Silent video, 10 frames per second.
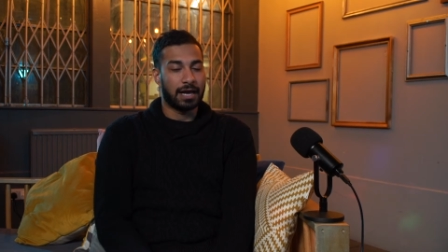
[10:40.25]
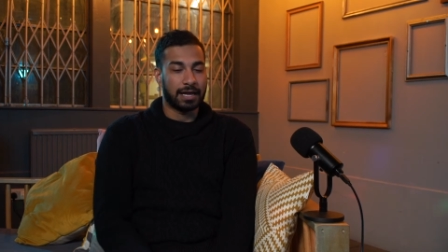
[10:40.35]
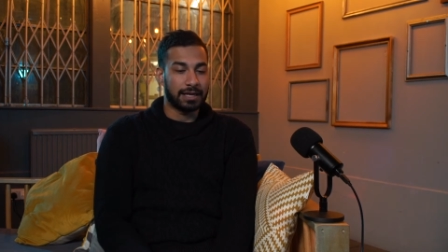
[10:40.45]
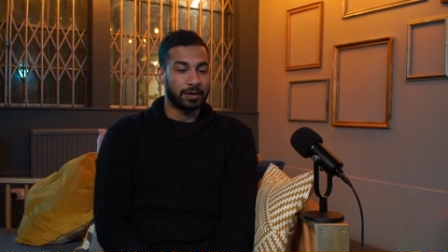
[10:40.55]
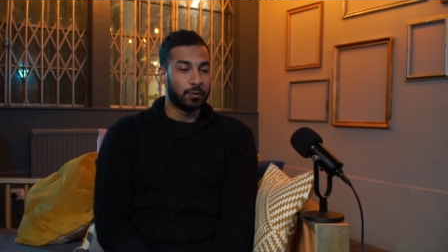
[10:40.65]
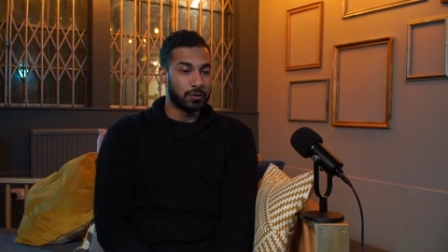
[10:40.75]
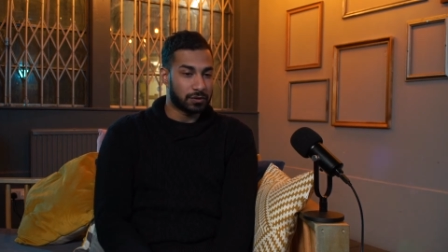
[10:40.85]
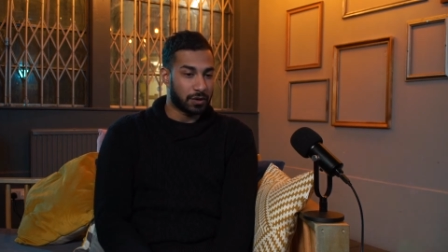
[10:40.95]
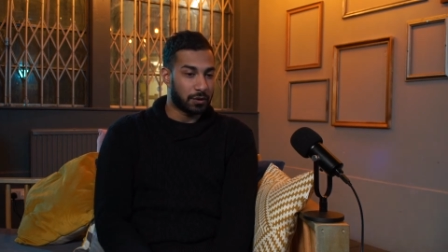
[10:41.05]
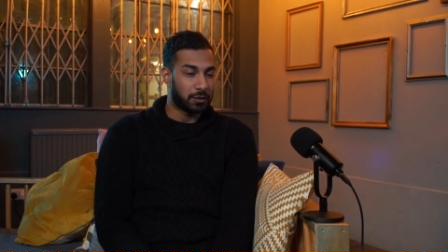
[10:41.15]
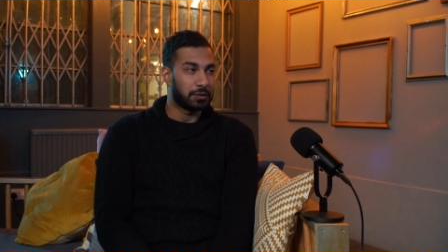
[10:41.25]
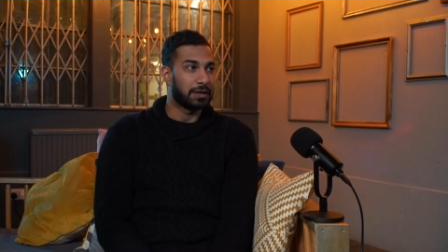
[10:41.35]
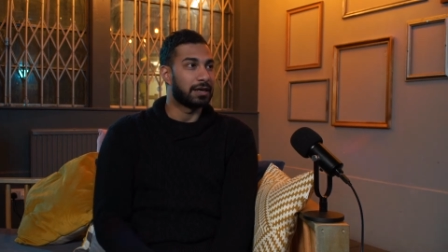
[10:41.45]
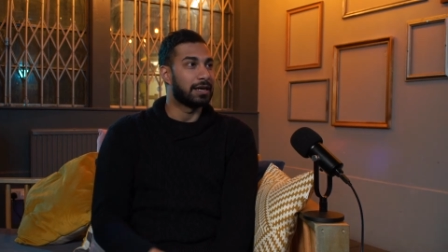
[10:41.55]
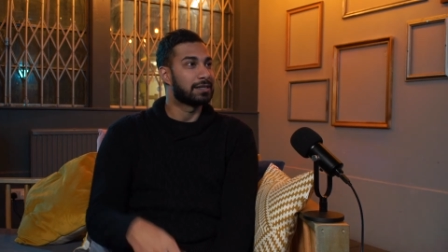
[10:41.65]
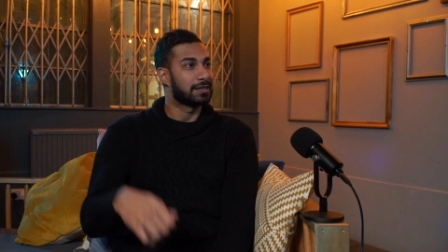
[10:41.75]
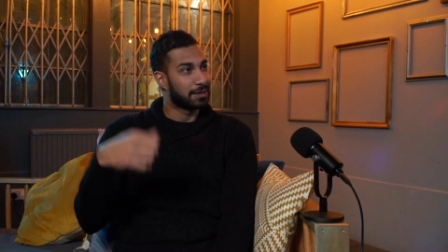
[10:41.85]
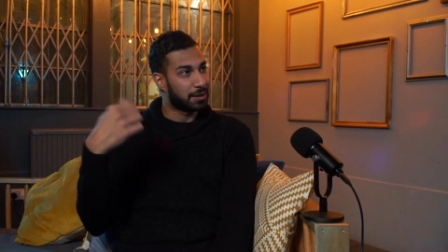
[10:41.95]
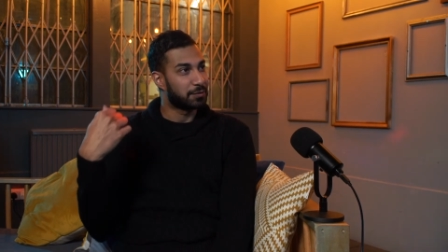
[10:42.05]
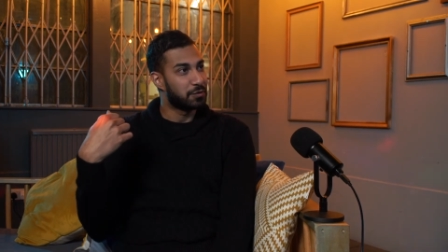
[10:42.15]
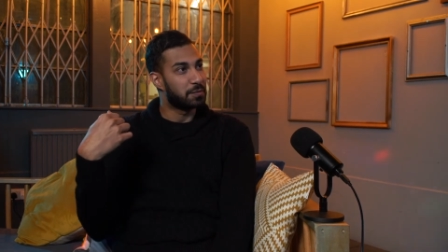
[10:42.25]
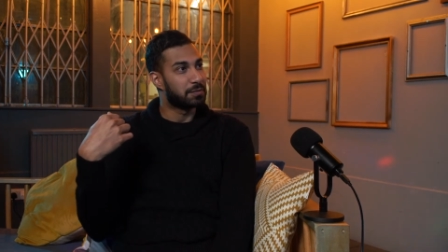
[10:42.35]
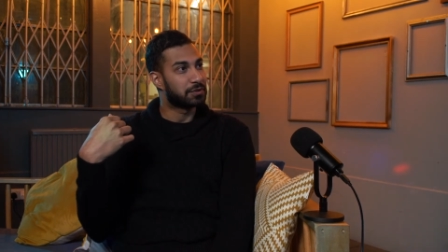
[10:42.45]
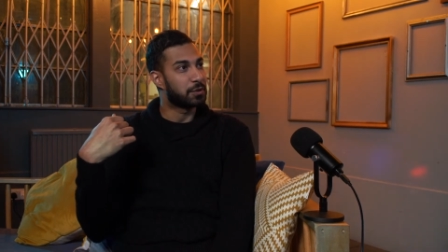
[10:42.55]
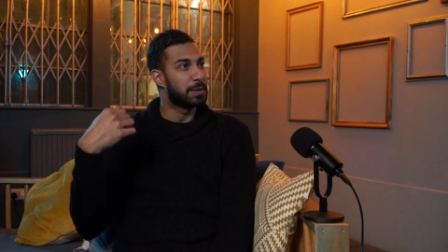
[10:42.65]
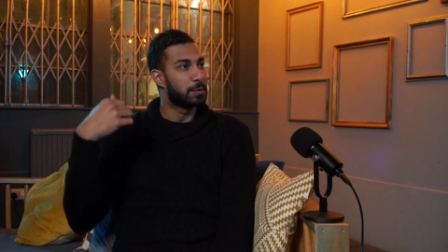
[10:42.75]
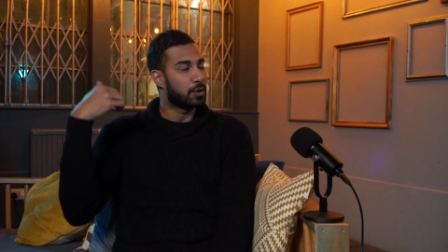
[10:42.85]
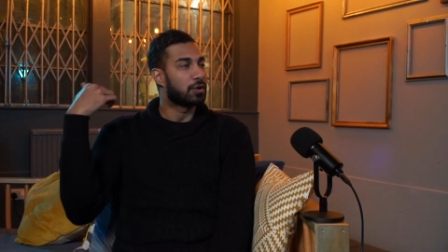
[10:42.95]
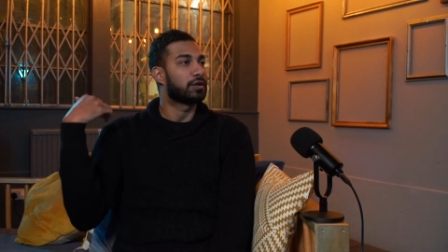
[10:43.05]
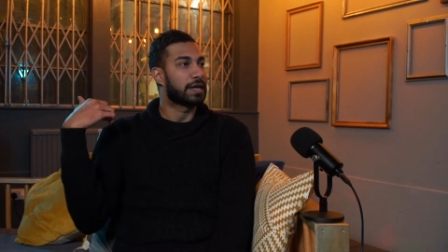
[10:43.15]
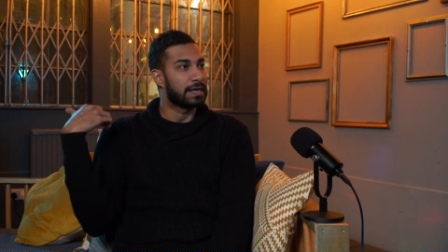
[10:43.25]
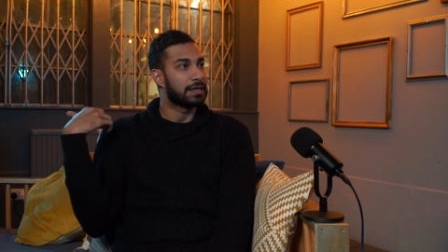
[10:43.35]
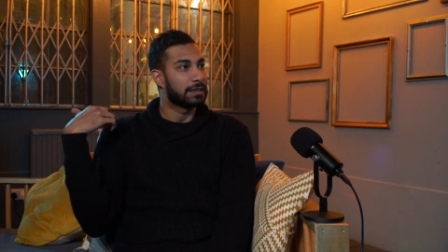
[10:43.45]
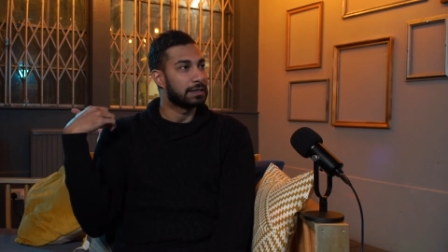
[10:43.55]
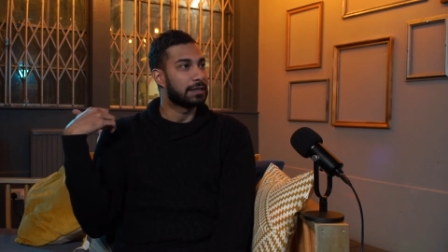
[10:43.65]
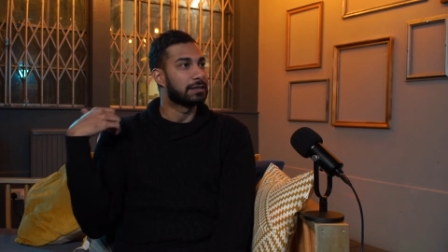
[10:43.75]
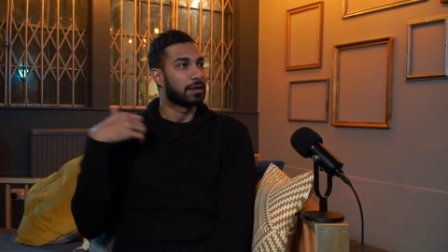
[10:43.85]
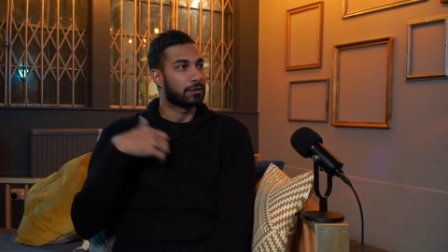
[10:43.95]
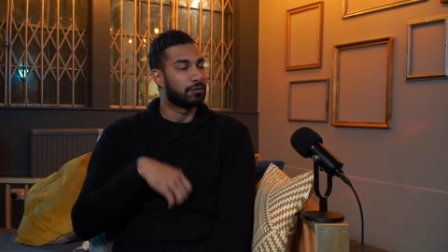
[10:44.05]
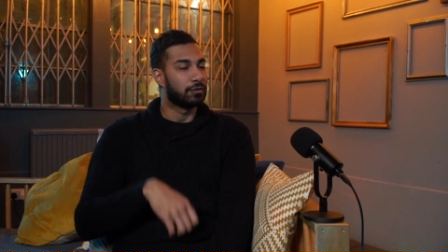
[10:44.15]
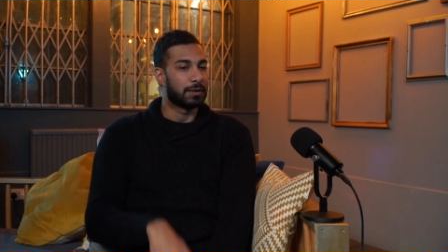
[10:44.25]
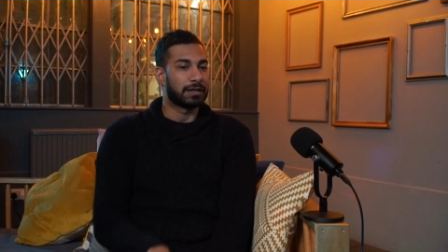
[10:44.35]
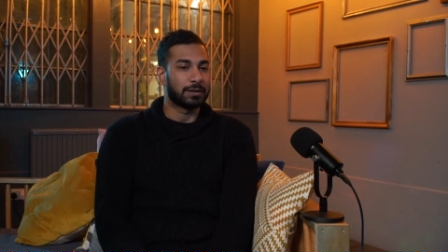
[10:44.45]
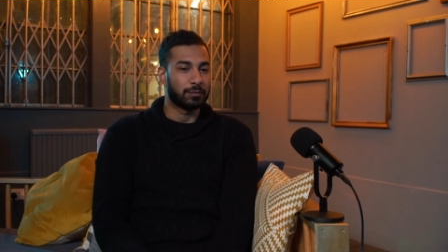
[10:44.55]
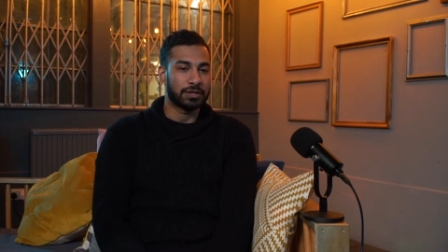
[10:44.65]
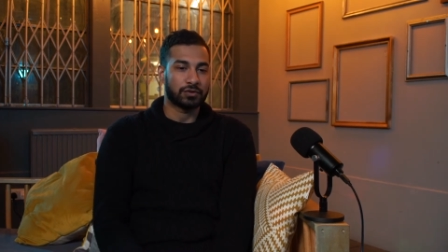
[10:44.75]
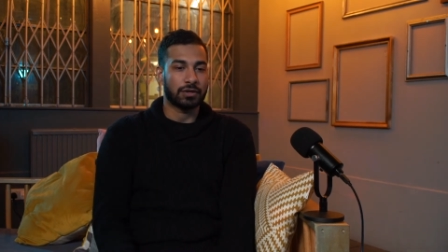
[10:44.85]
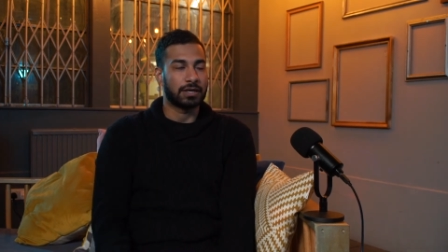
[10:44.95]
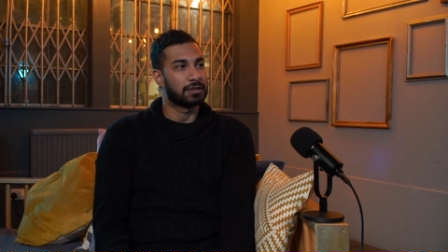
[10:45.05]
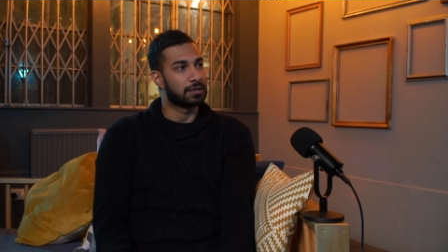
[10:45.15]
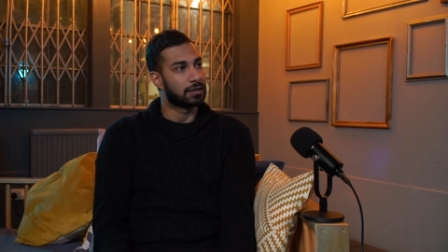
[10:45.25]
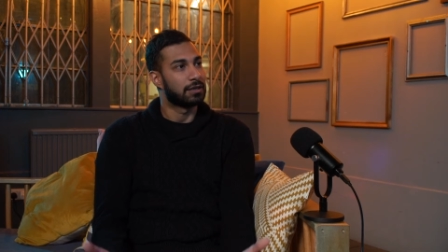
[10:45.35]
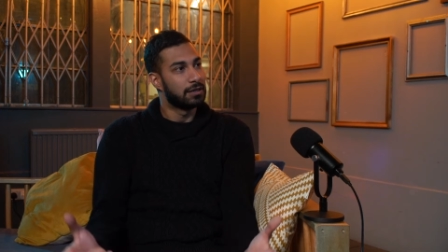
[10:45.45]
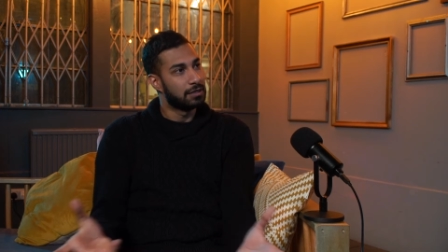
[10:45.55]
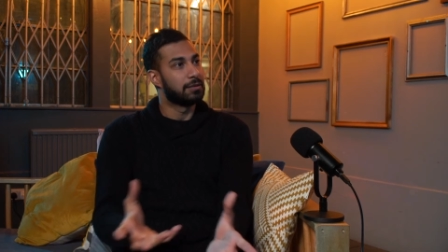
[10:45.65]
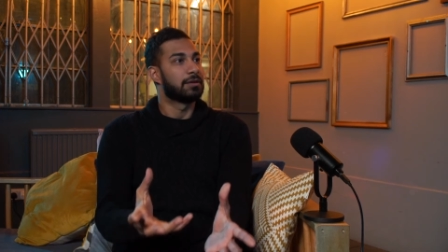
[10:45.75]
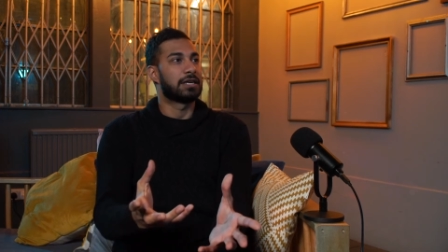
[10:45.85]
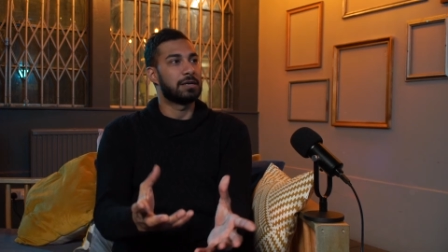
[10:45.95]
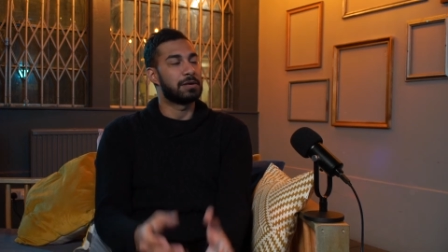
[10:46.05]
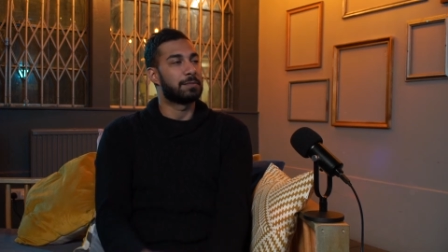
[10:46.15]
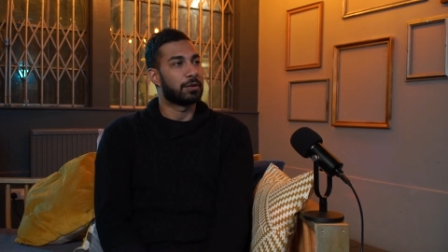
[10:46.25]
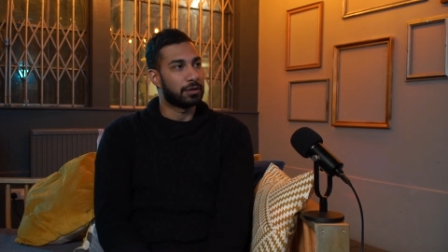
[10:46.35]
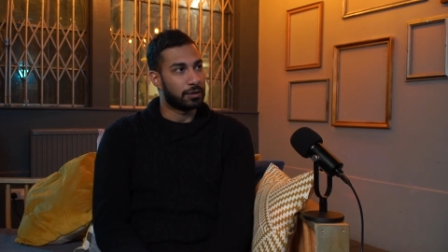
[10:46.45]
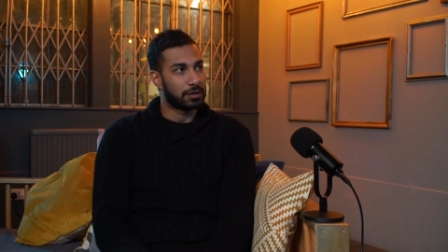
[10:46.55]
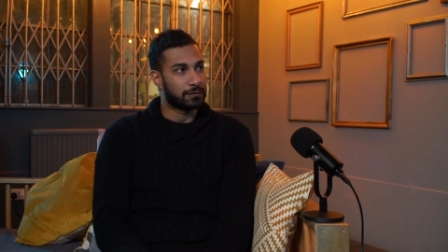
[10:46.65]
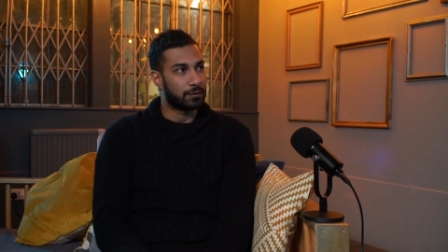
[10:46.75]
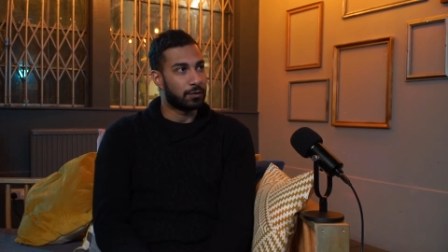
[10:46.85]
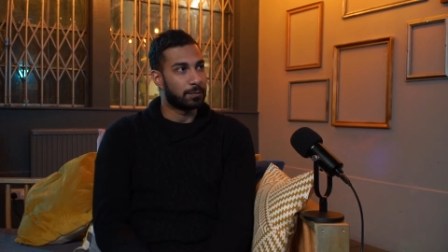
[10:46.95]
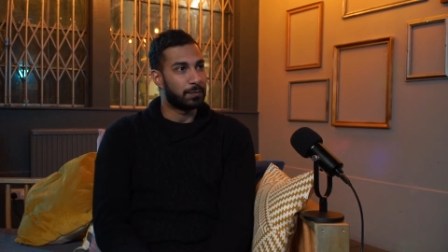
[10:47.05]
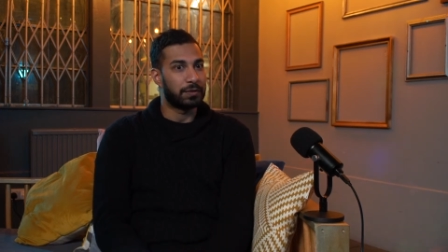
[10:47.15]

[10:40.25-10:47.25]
And then also, it's in another room. So people congregate in another room. And then we're struggling to keep people on the dance floor.